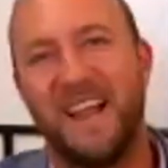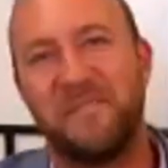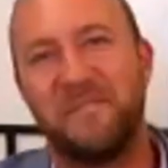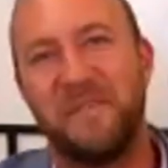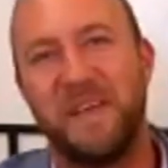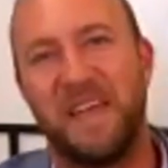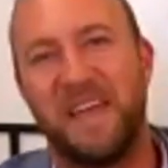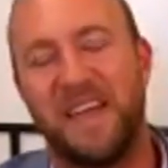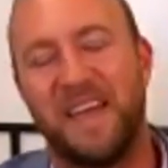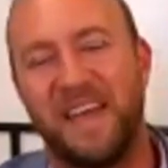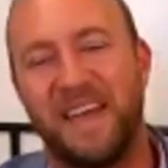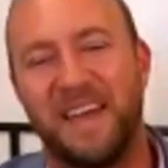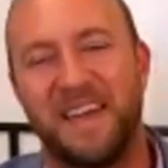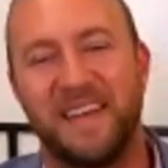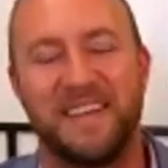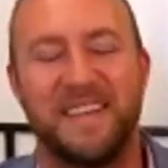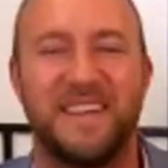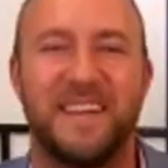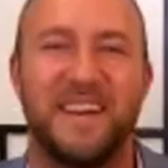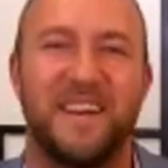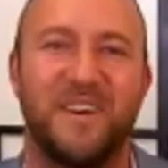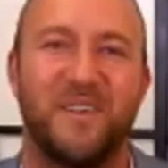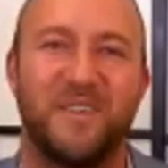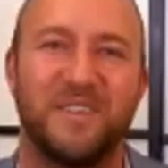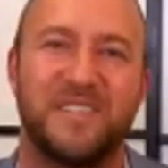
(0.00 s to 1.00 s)

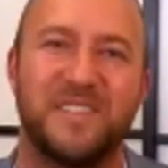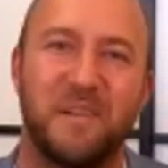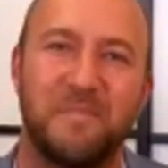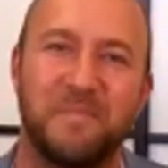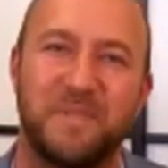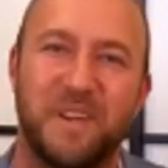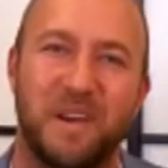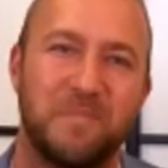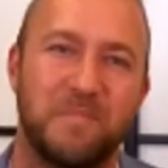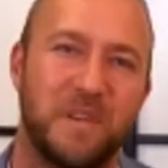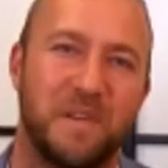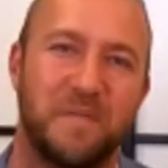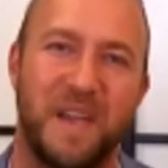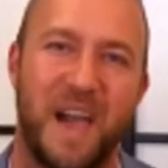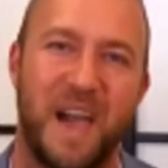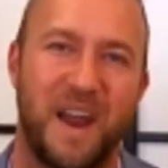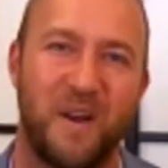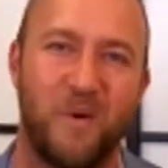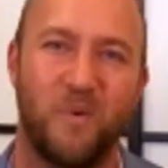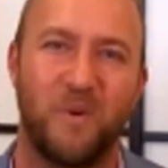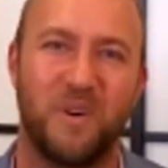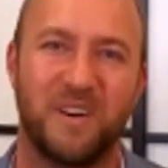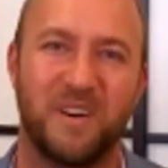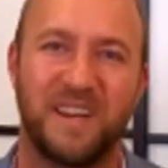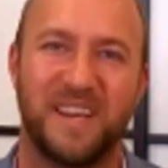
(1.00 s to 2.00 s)
It's sometimes I've got to
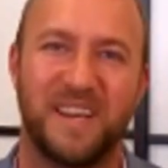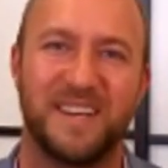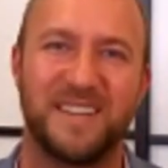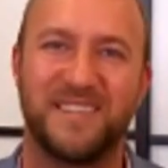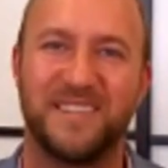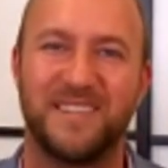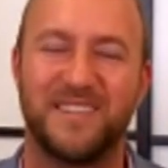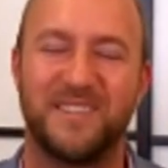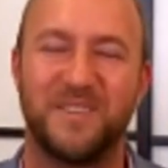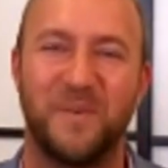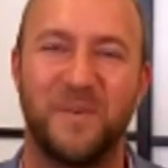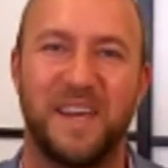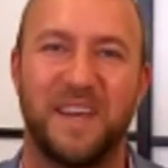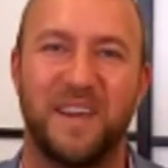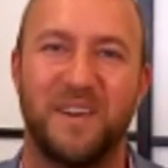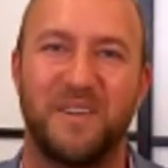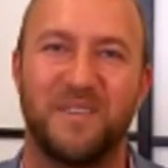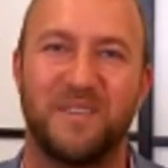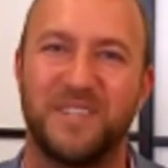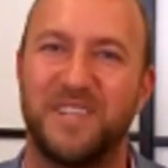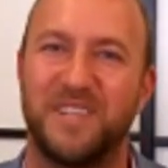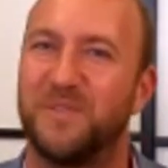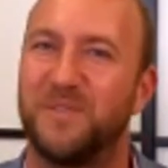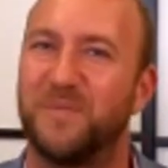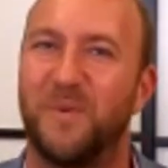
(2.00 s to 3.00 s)
work, and it's just the way it
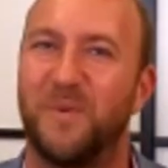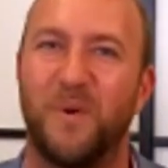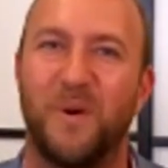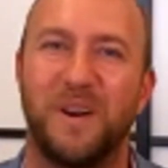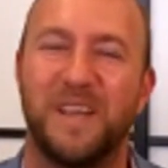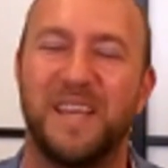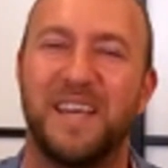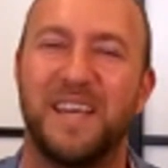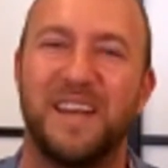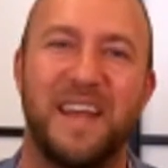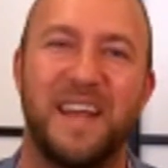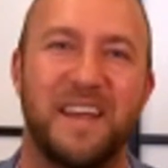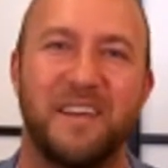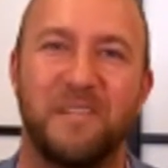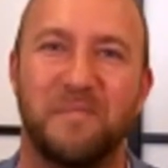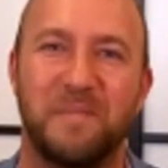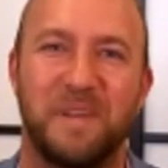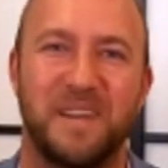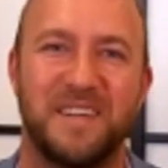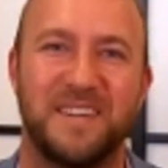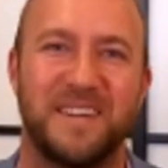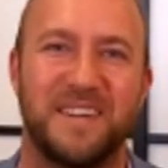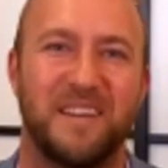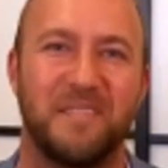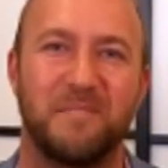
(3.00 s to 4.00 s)
goes. He's 4, he can handle me
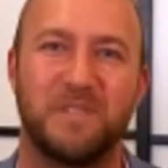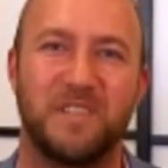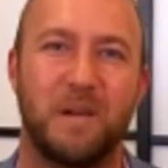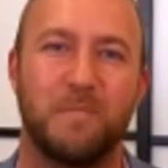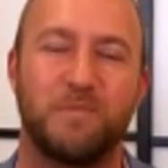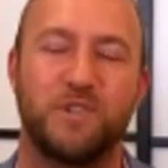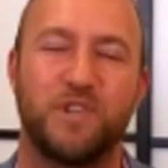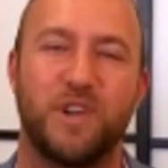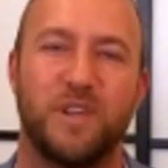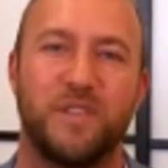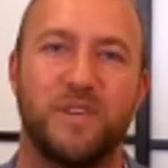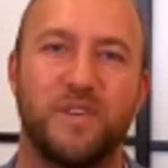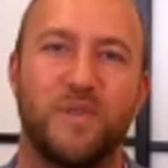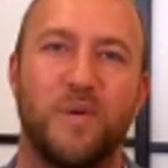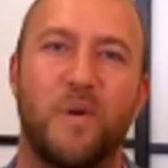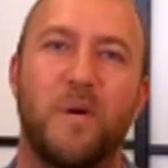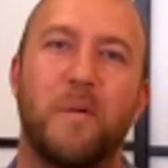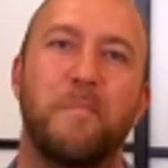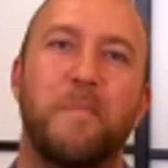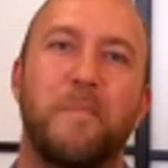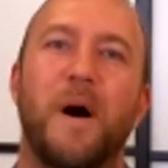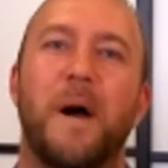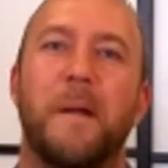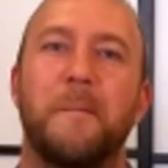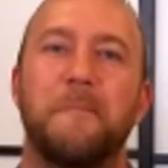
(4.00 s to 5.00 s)
to tell him to stop shutting the
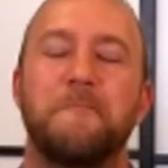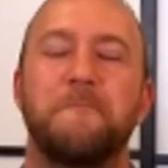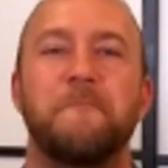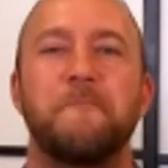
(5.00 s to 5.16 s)
door.